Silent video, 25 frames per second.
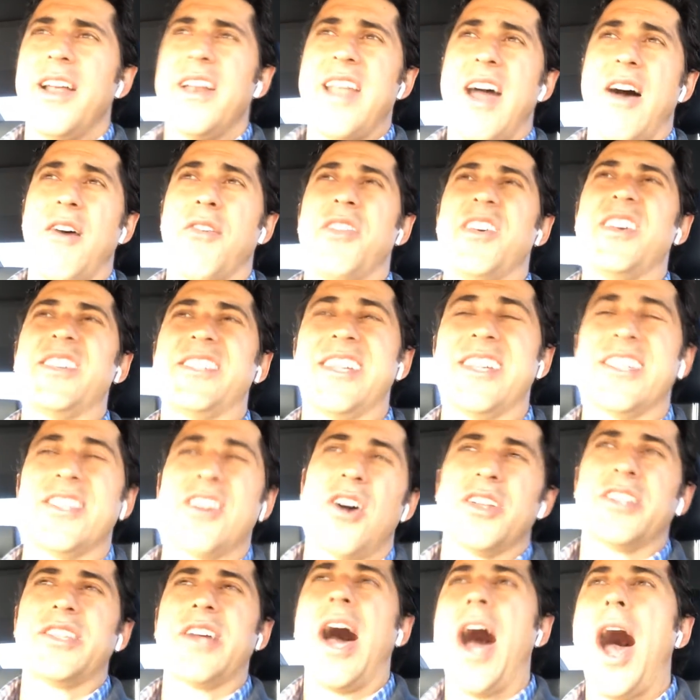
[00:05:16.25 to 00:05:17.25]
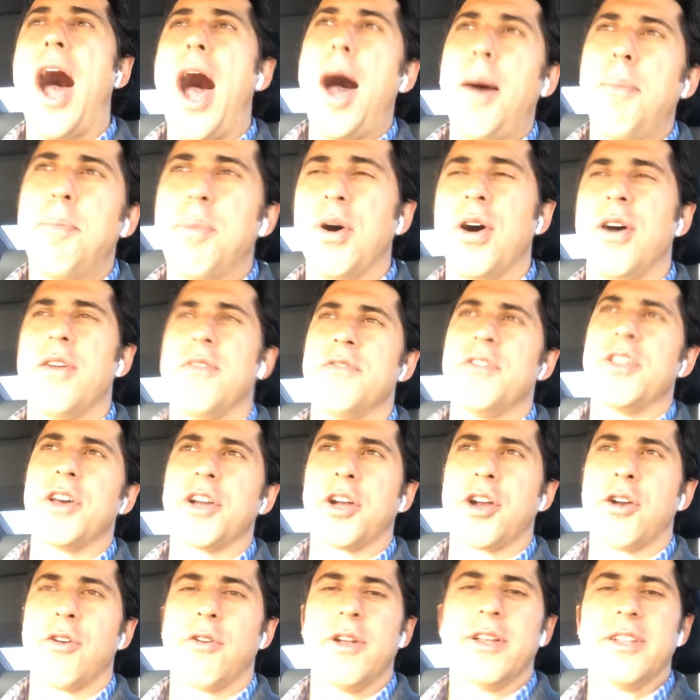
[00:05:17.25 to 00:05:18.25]
Now, this is on top of
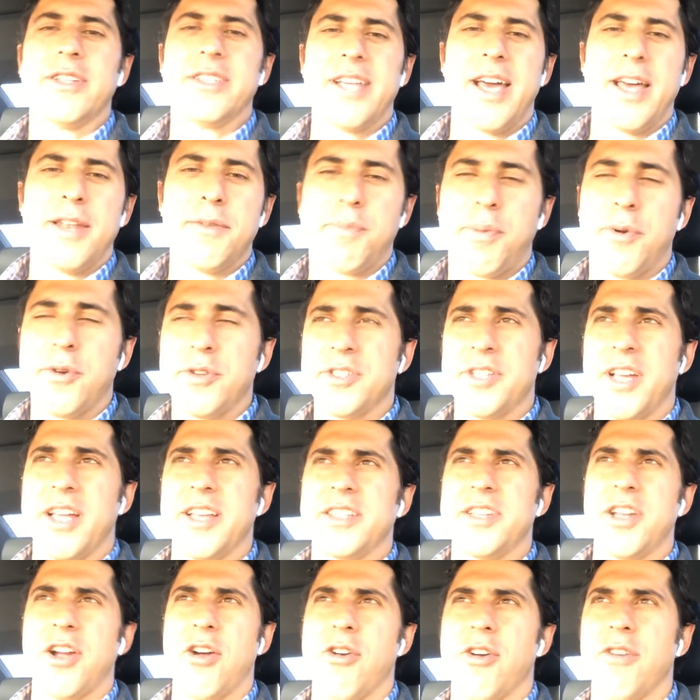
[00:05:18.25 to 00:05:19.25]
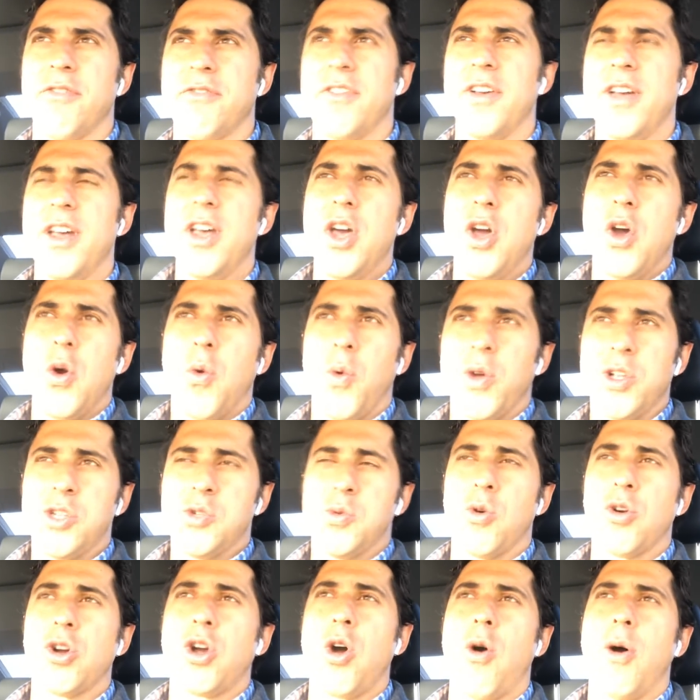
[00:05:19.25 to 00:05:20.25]
the current 10% tariff,
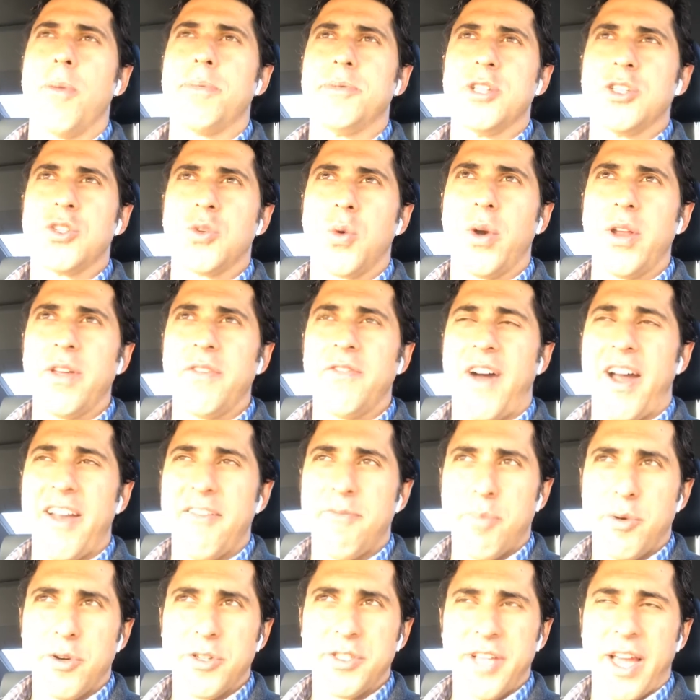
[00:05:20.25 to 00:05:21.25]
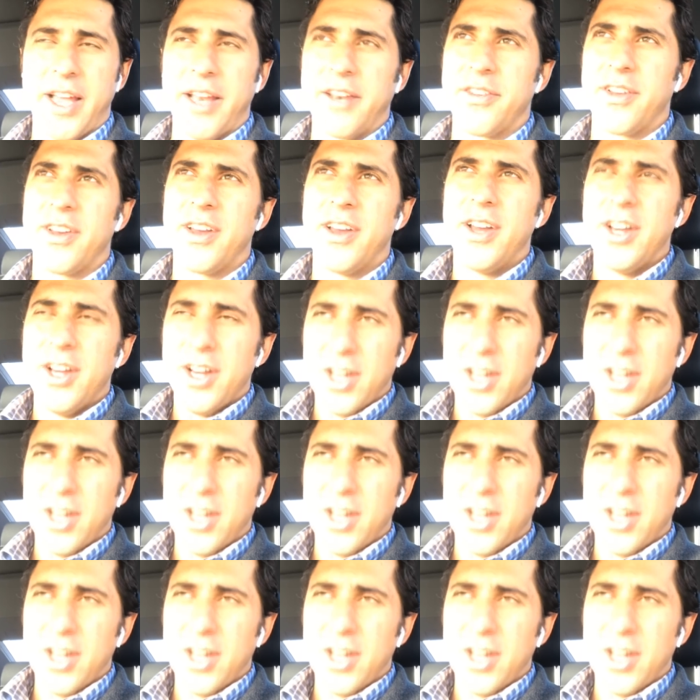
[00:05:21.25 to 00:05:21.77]
which will go up to 25%.